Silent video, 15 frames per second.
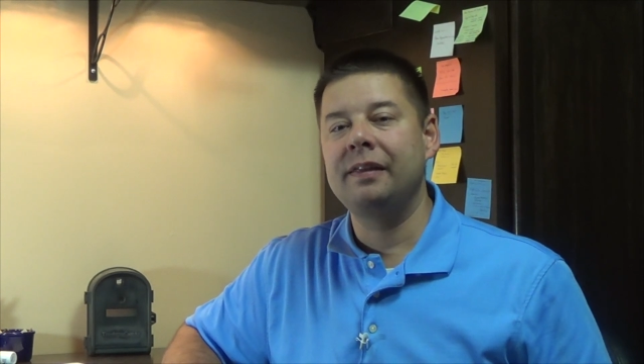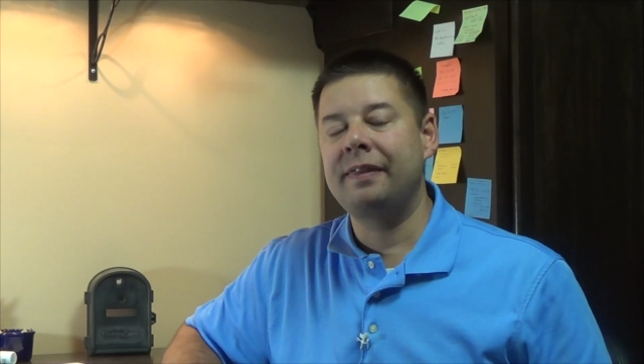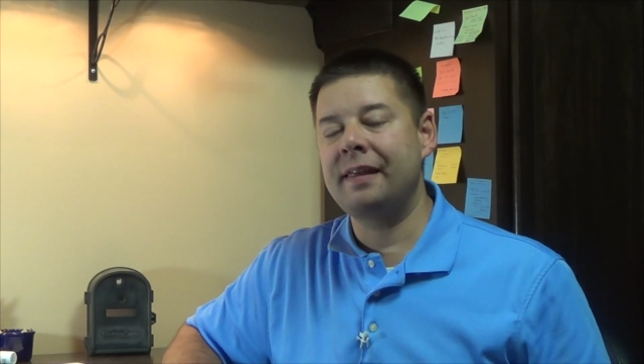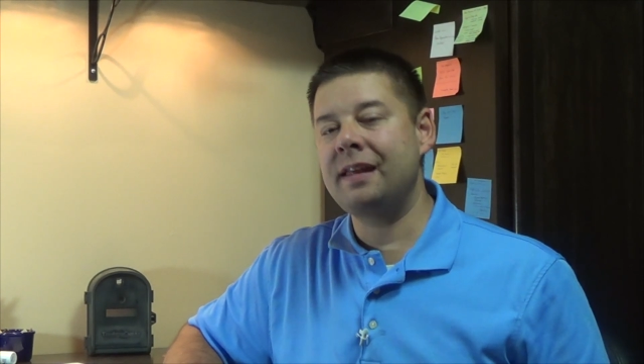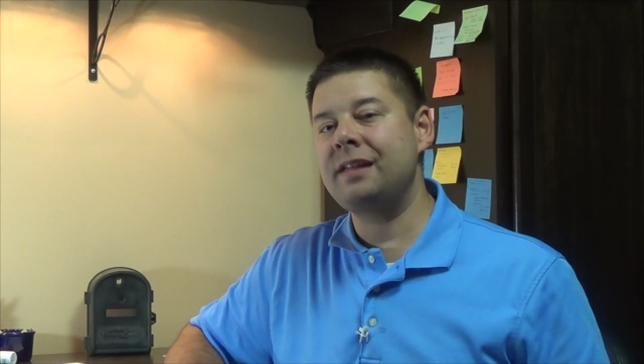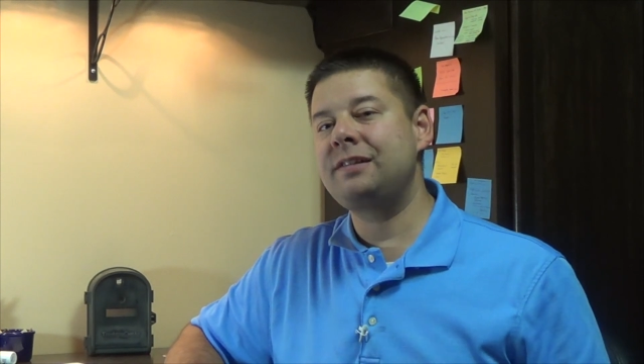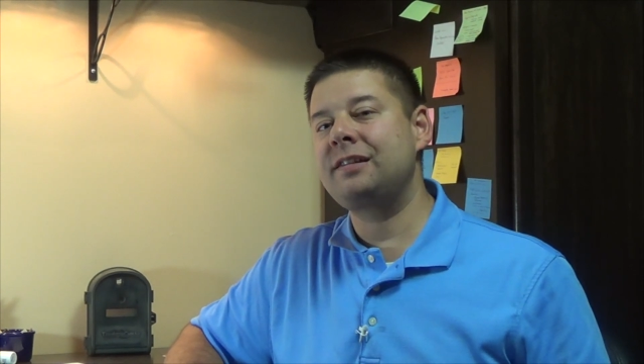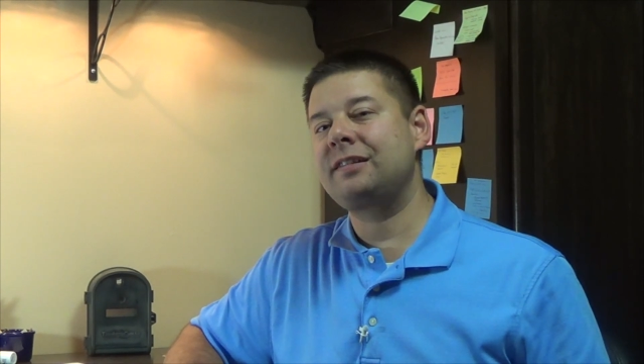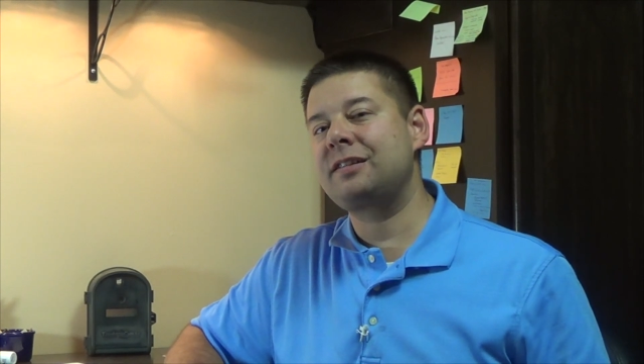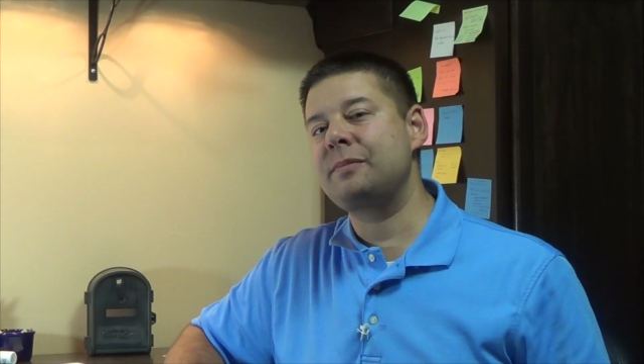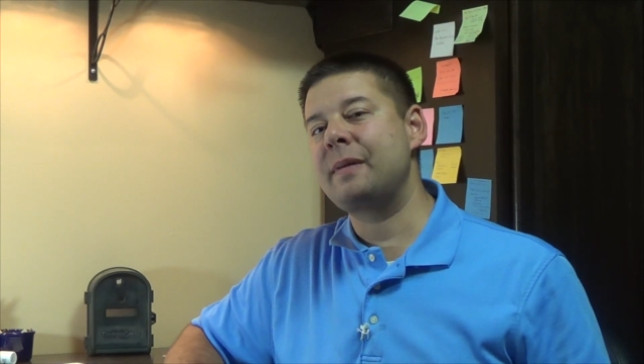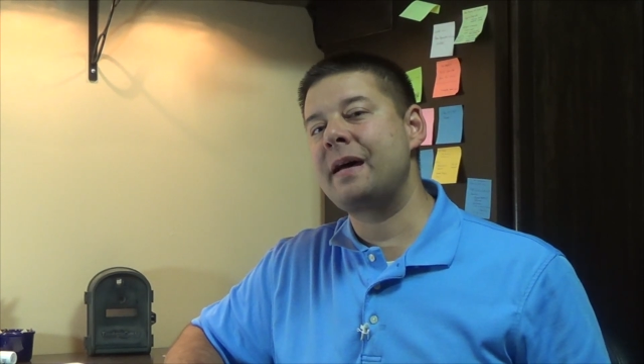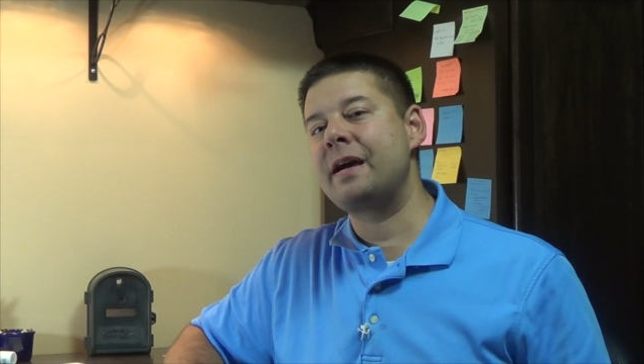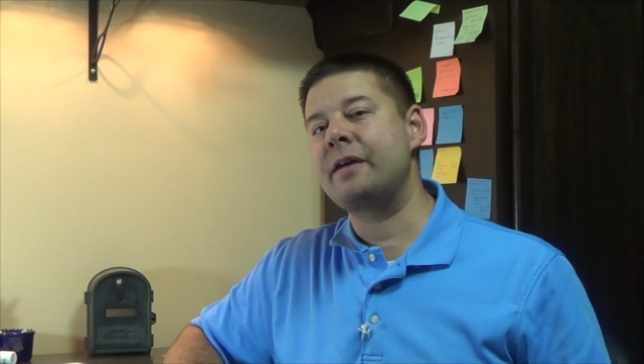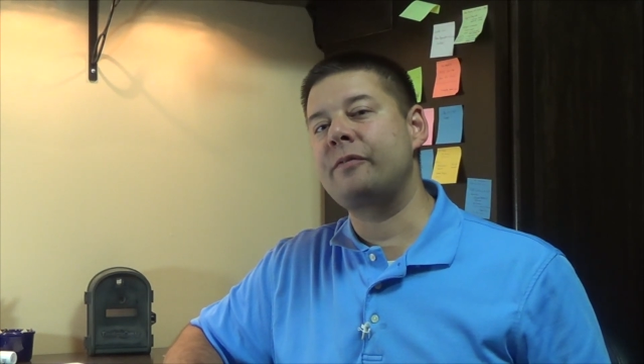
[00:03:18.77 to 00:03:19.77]
Then it's just a
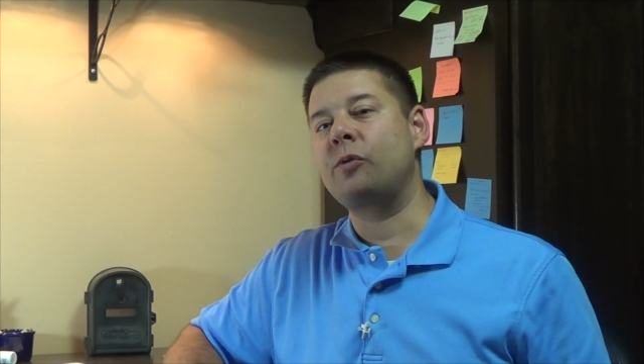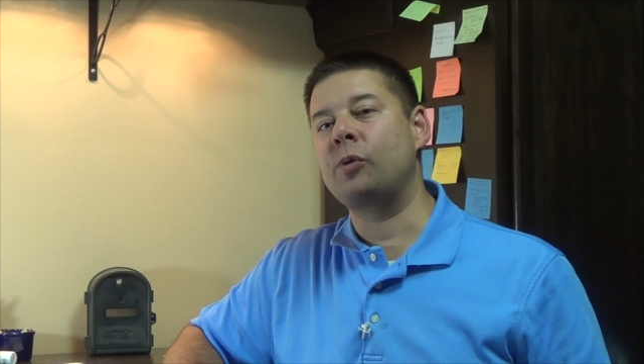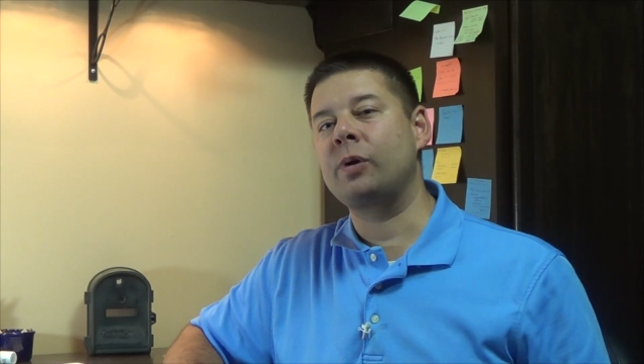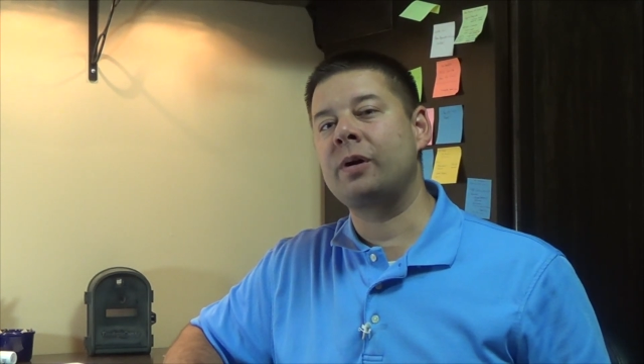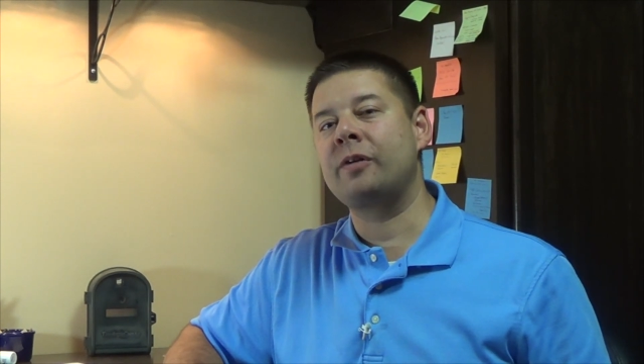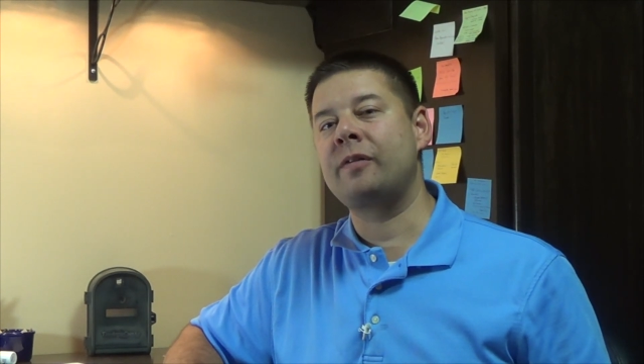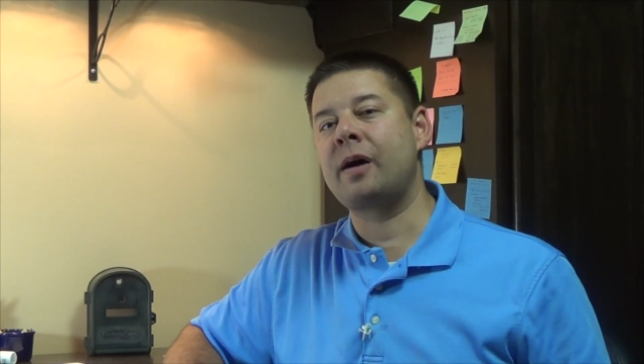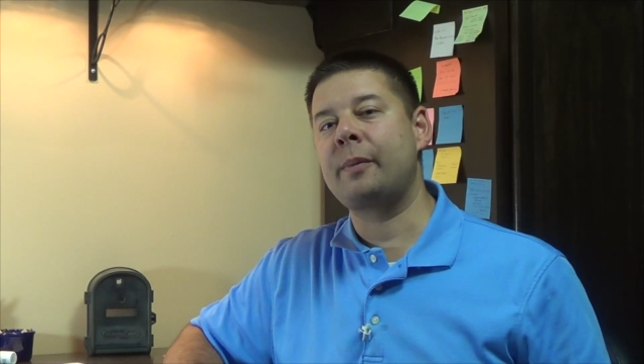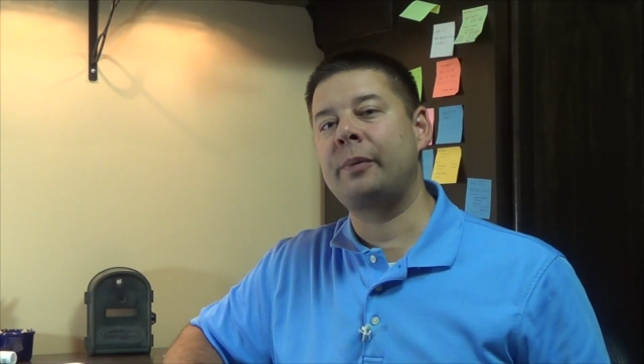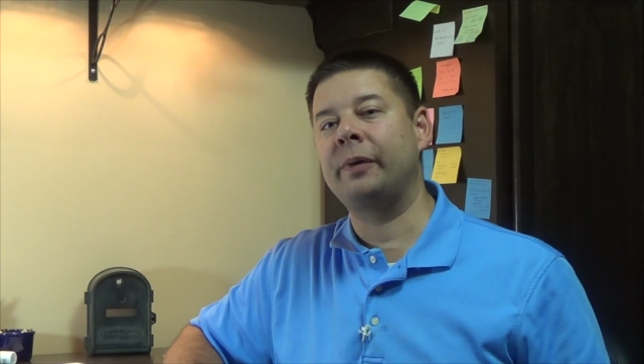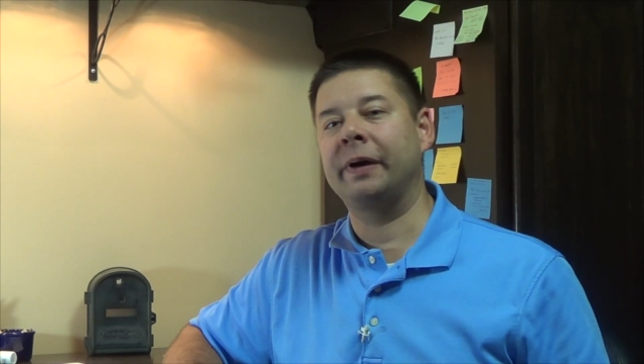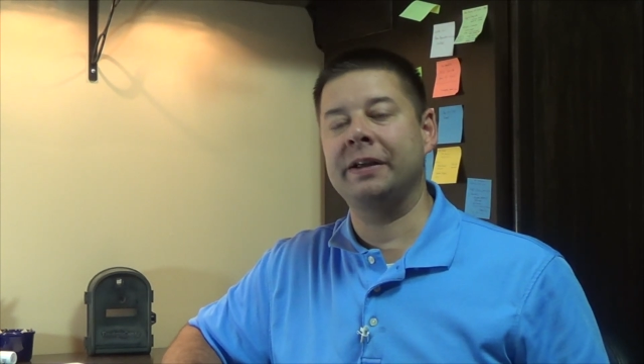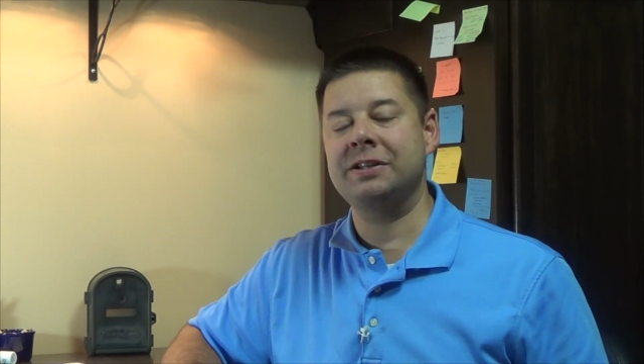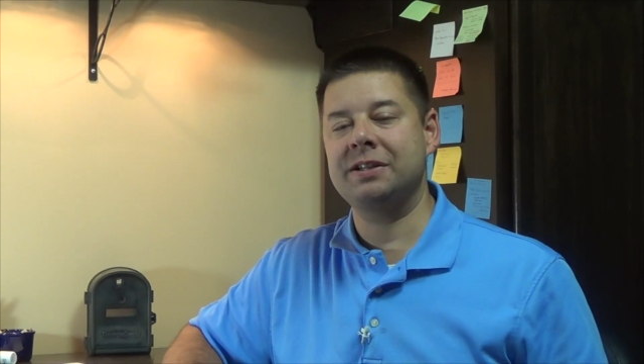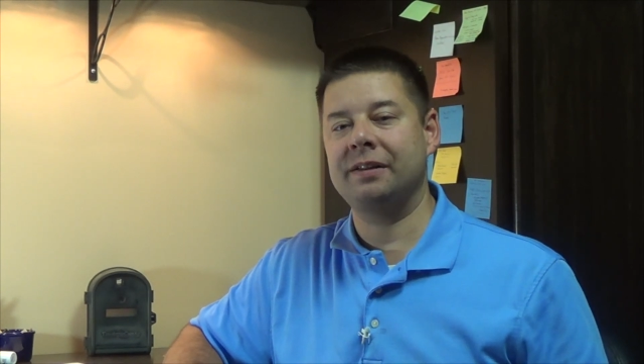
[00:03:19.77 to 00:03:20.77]
matter of order of
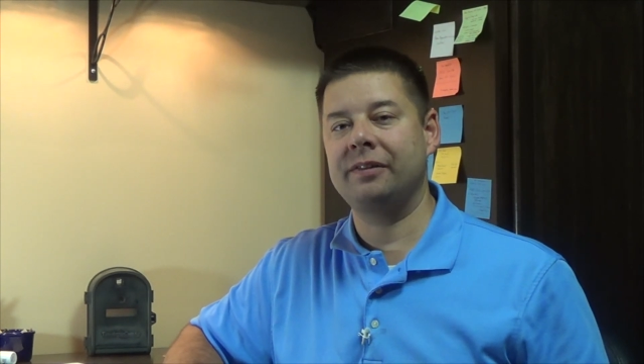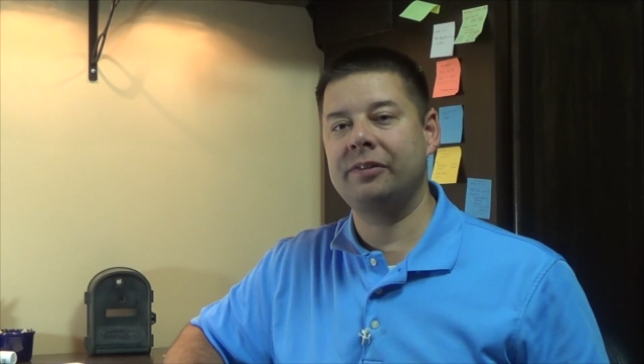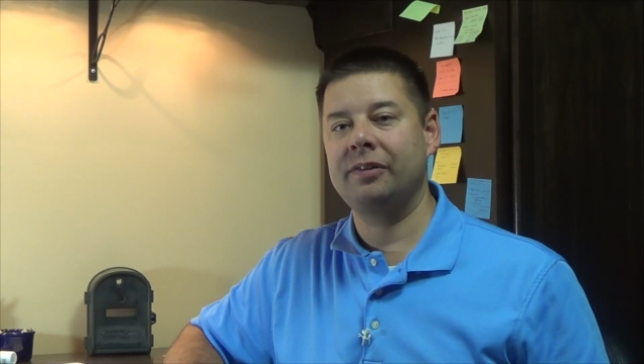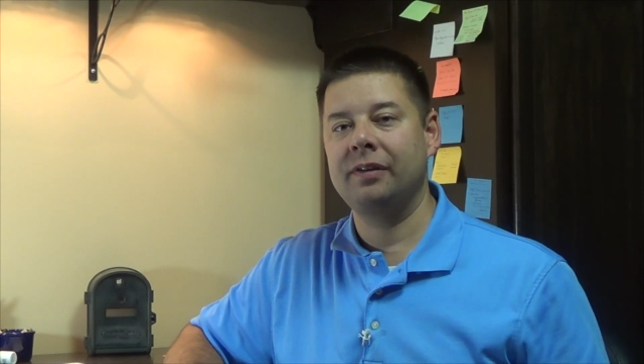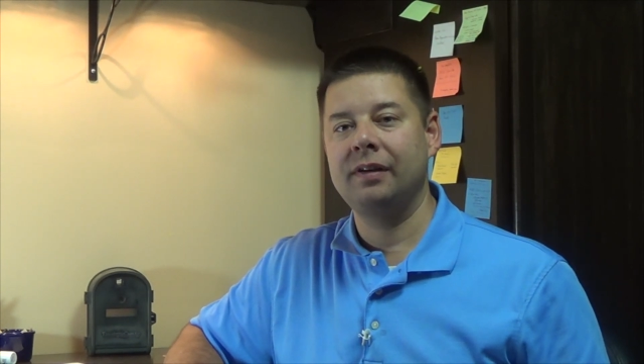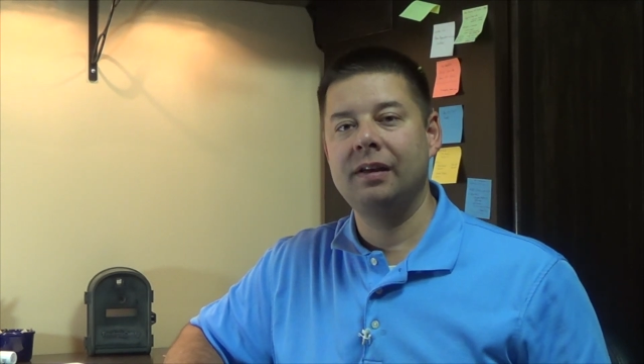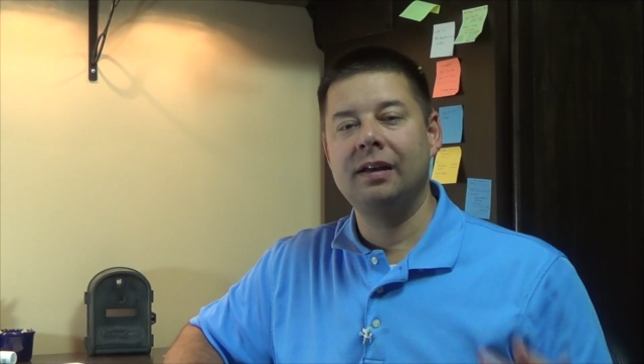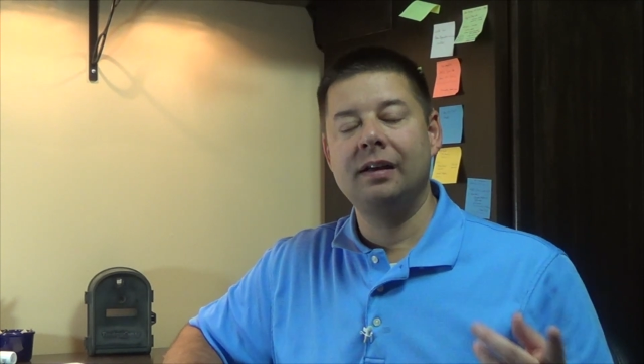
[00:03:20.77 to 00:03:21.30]
operations.